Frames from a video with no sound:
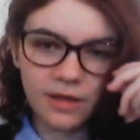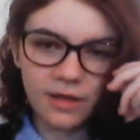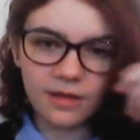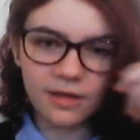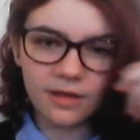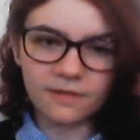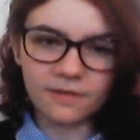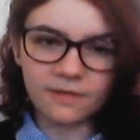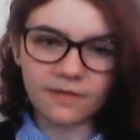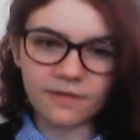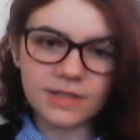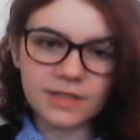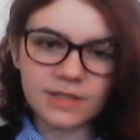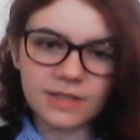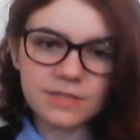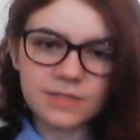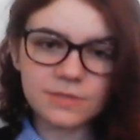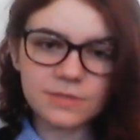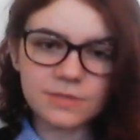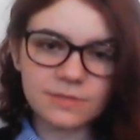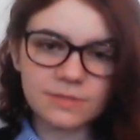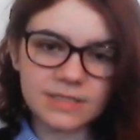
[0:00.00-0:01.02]
First
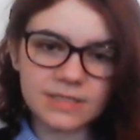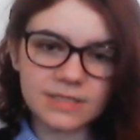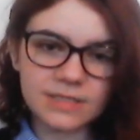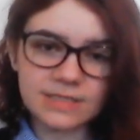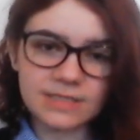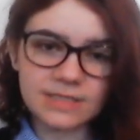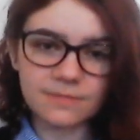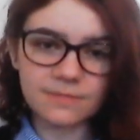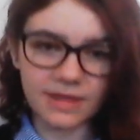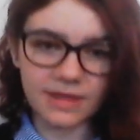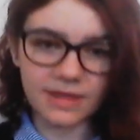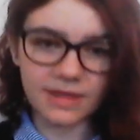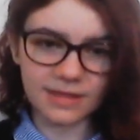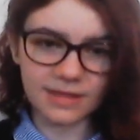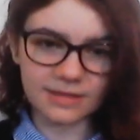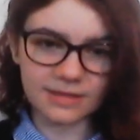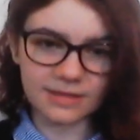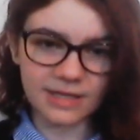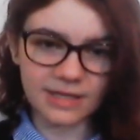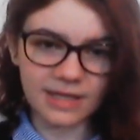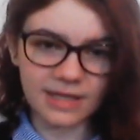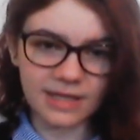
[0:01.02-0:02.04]
there was my dear mother,
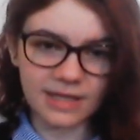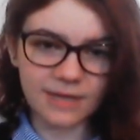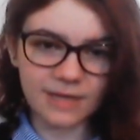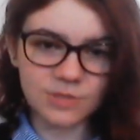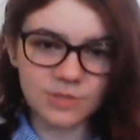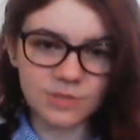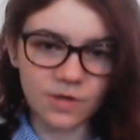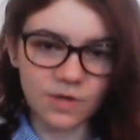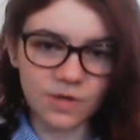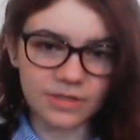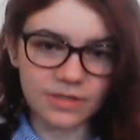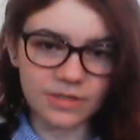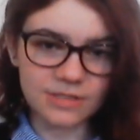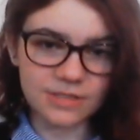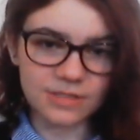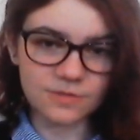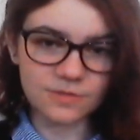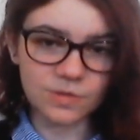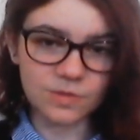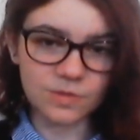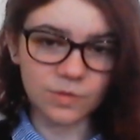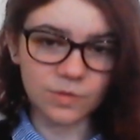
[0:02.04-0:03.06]
then came Doris,
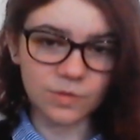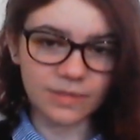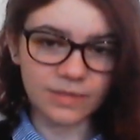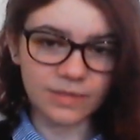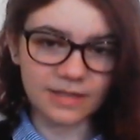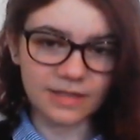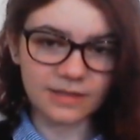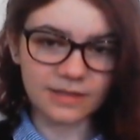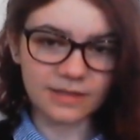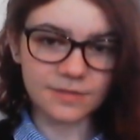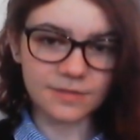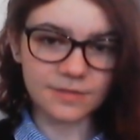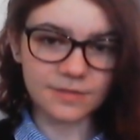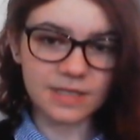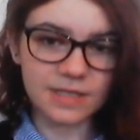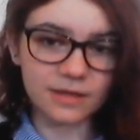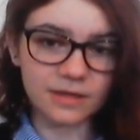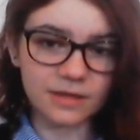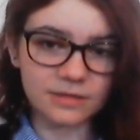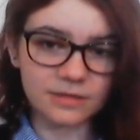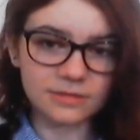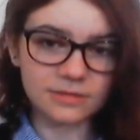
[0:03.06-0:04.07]
who saw me, there was
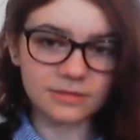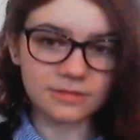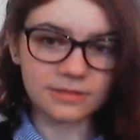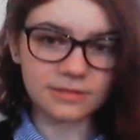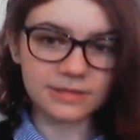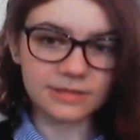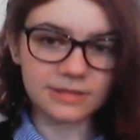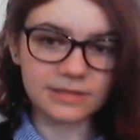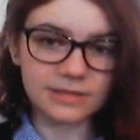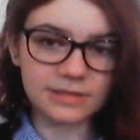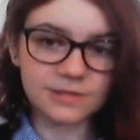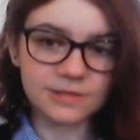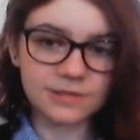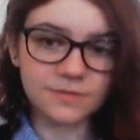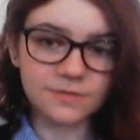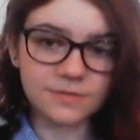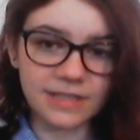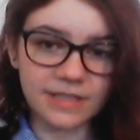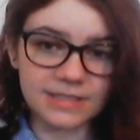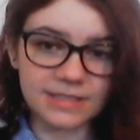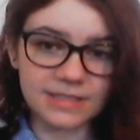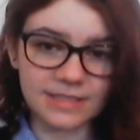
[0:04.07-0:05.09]
Uncle, little
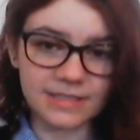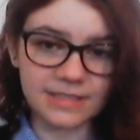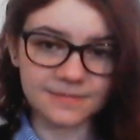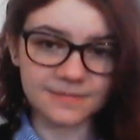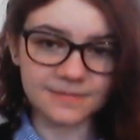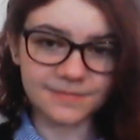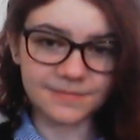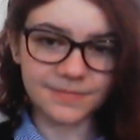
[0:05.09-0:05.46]
Victor,